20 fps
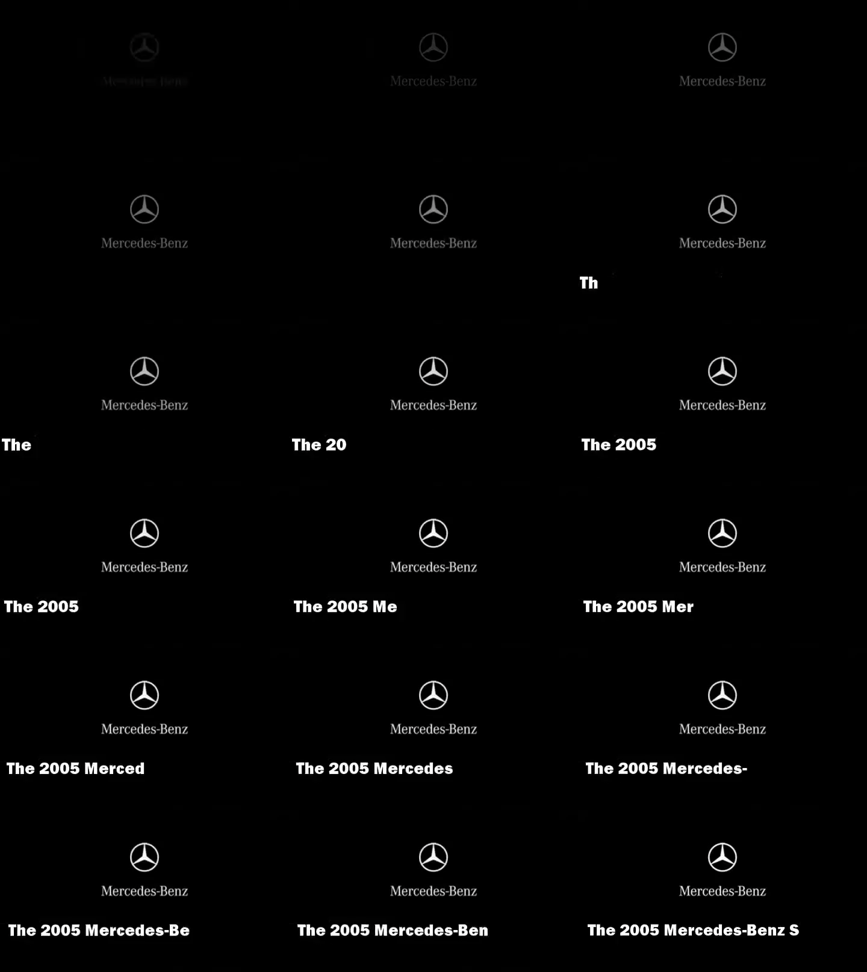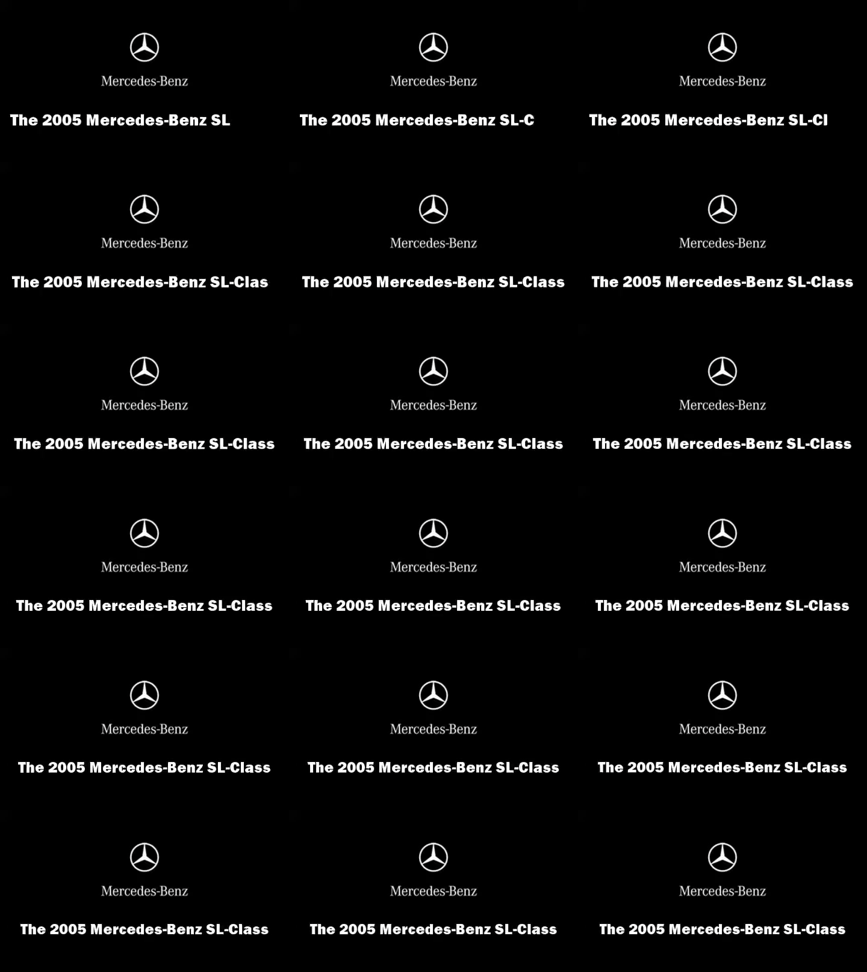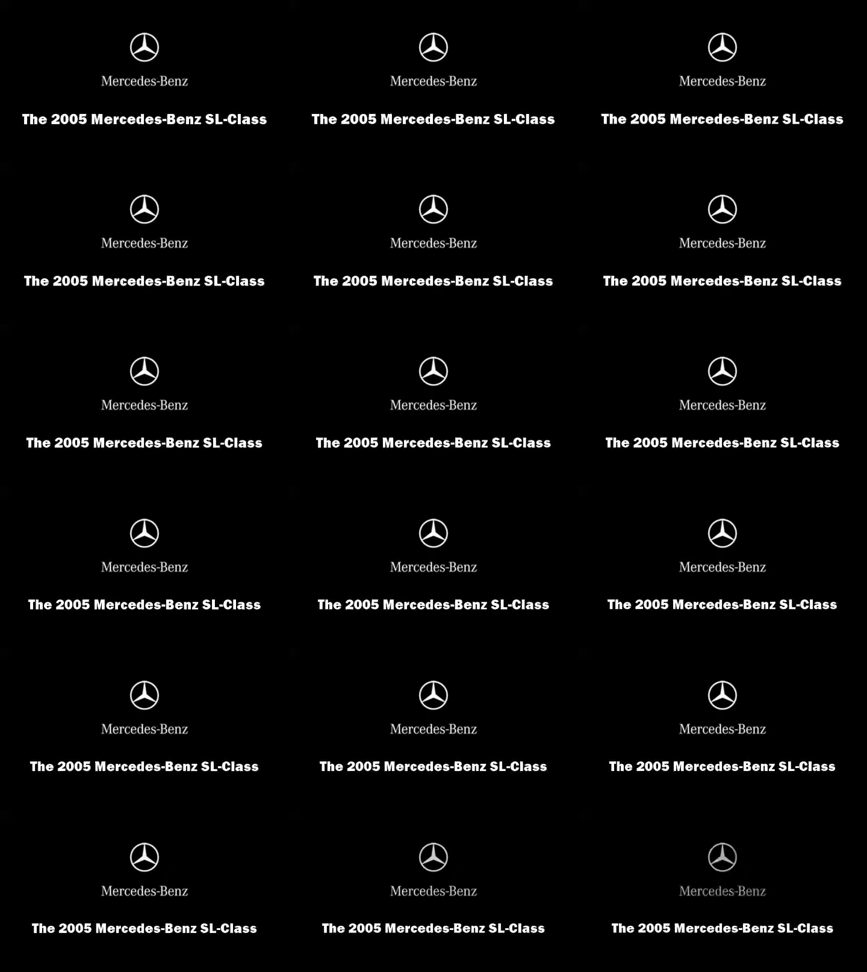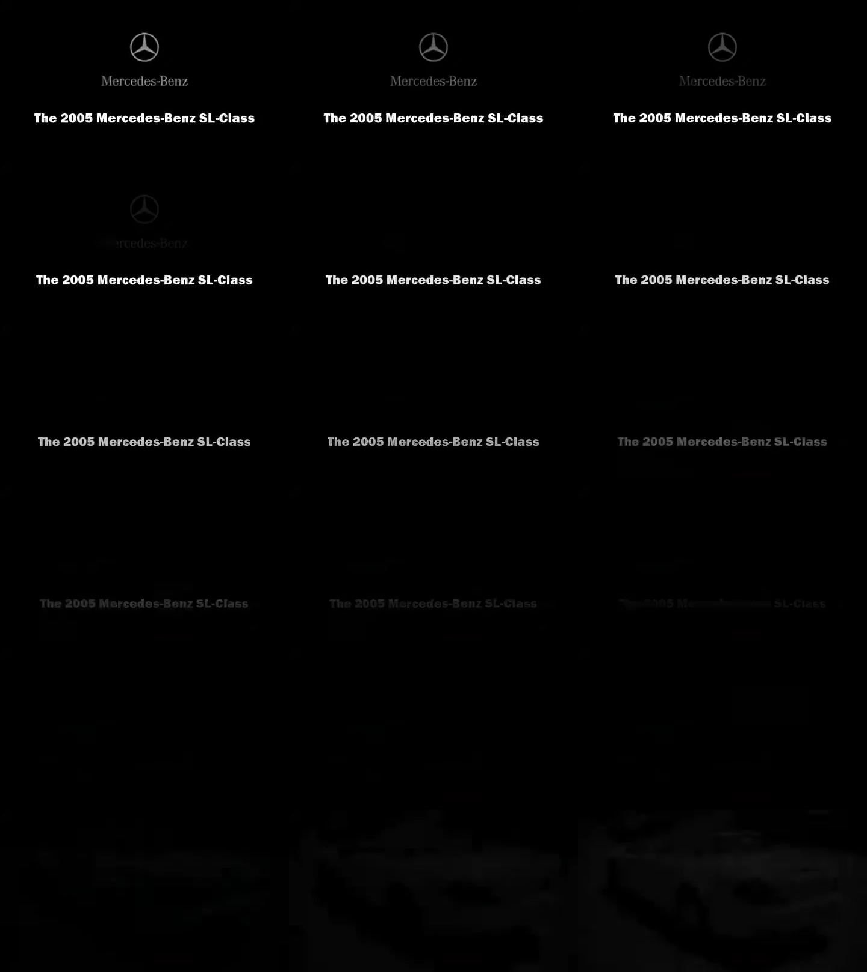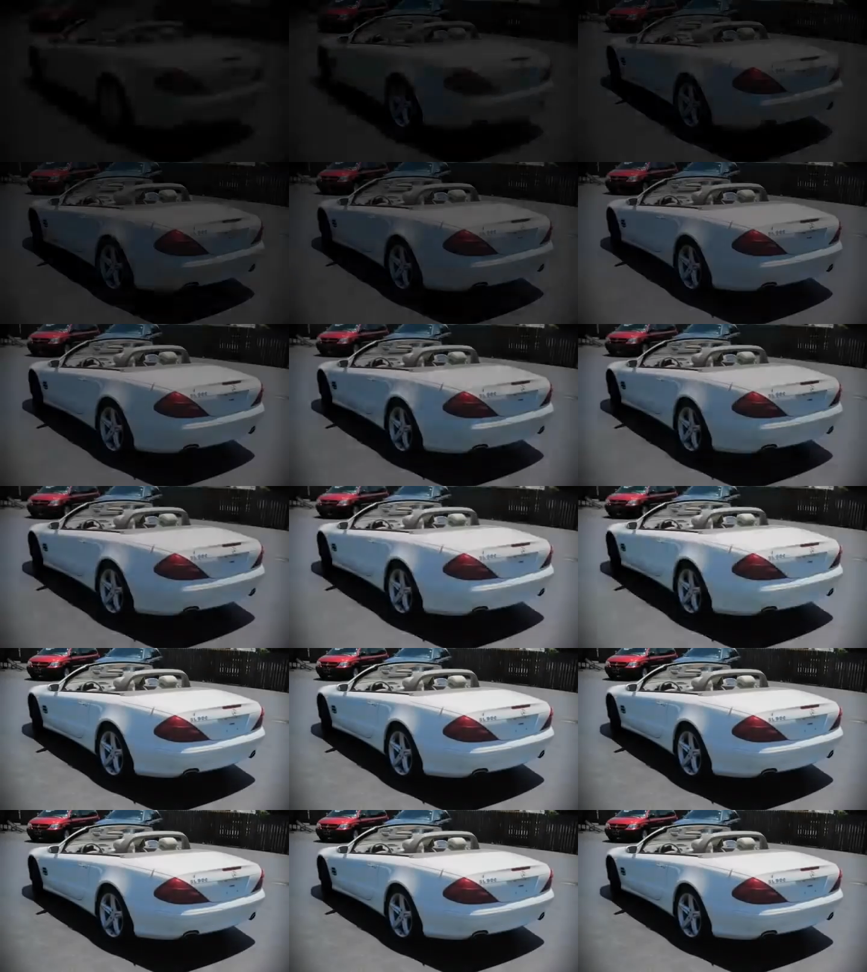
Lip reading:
No face is visible, so there are no lips to read.